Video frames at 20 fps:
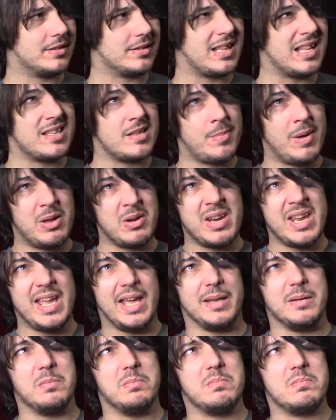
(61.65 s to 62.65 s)
That's about
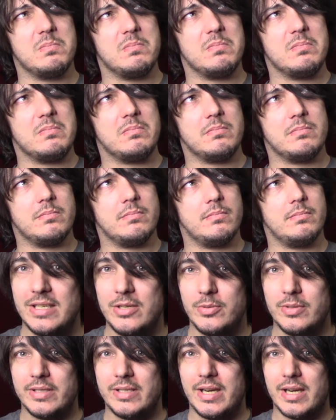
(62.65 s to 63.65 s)
it. So I will see
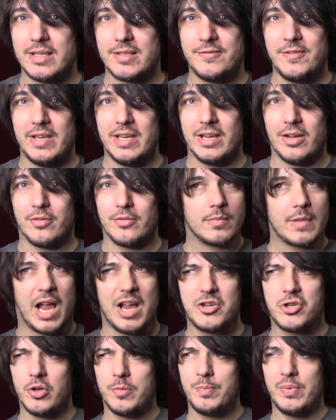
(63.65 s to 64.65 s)
you in the next video.
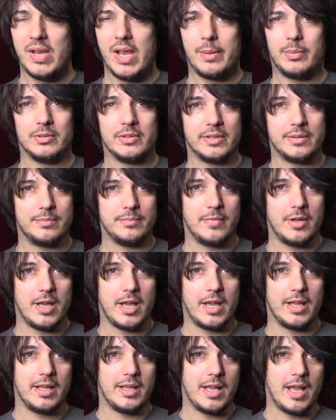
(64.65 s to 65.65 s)
I should be able to
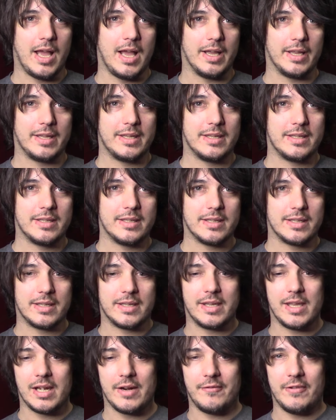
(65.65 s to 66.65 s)
uh,
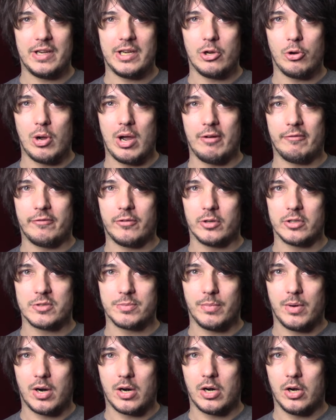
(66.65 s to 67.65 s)
get a video out for
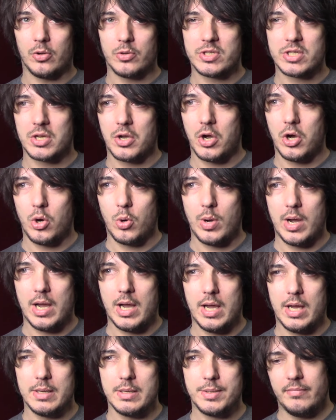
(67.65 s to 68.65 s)
tomorrow, so
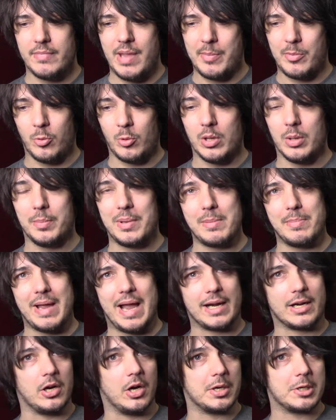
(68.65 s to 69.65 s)
uh, maybe we'll be
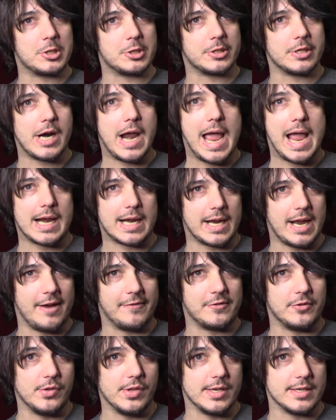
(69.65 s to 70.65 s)
back on track
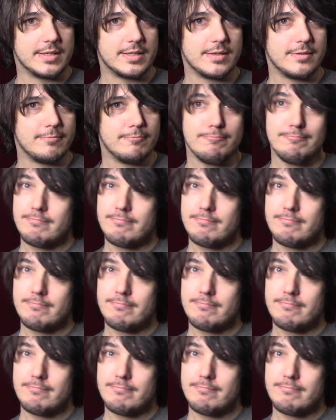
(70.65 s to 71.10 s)
after this.